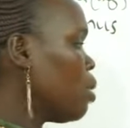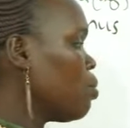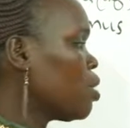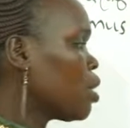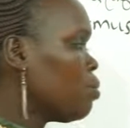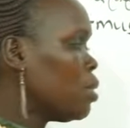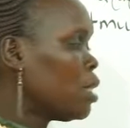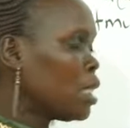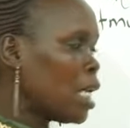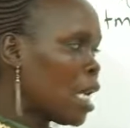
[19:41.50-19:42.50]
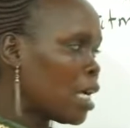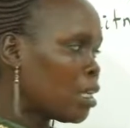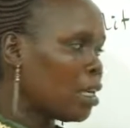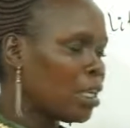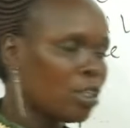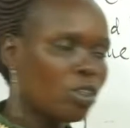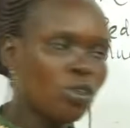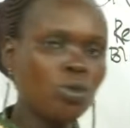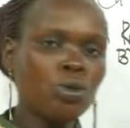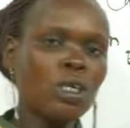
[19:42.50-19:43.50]
is a bit reluctant
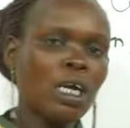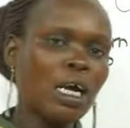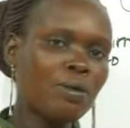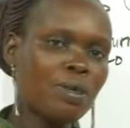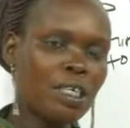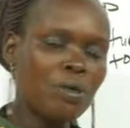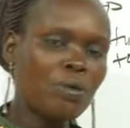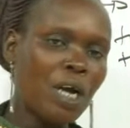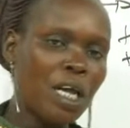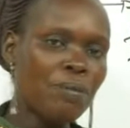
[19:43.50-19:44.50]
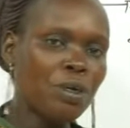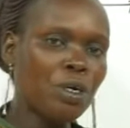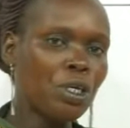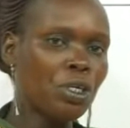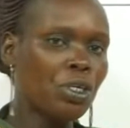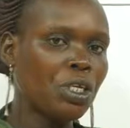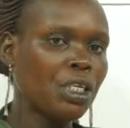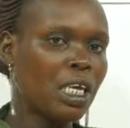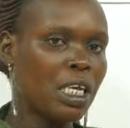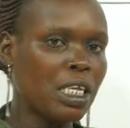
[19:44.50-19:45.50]
to react with it. Why? Because
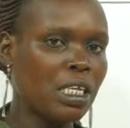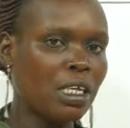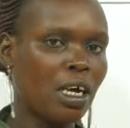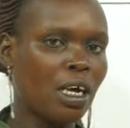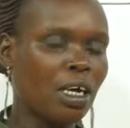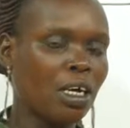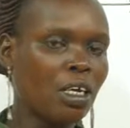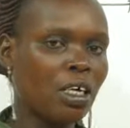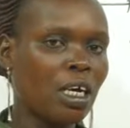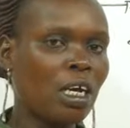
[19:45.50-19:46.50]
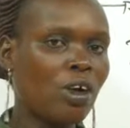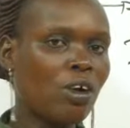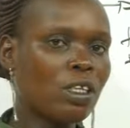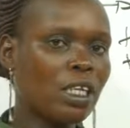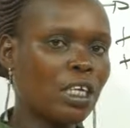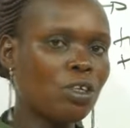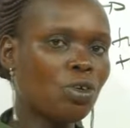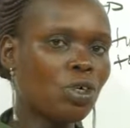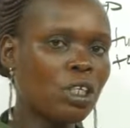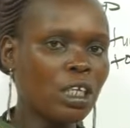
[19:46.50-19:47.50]
there is an oxide
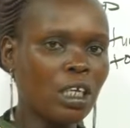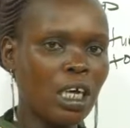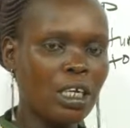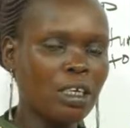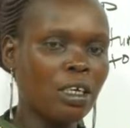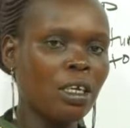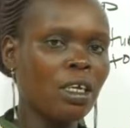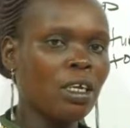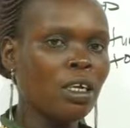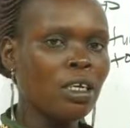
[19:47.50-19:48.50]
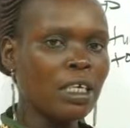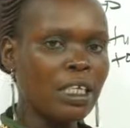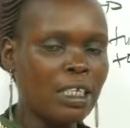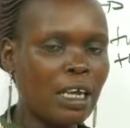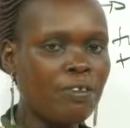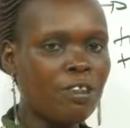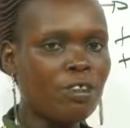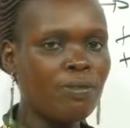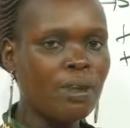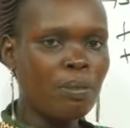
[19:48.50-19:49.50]
coating at the surface
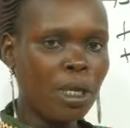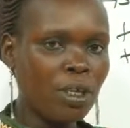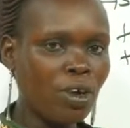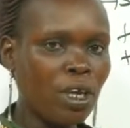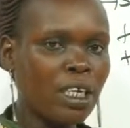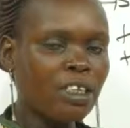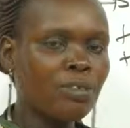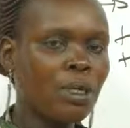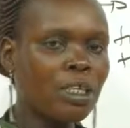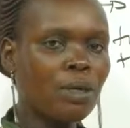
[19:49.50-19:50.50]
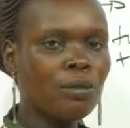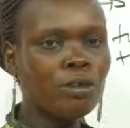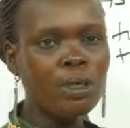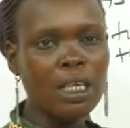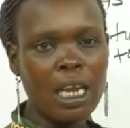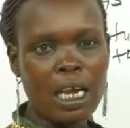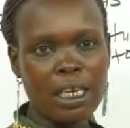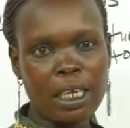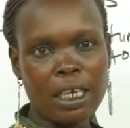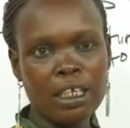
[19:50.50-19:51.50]
of the metal that makes them to be
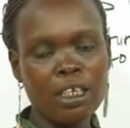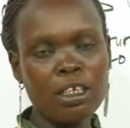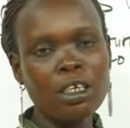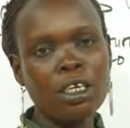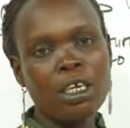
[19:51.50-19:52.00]
reluctant in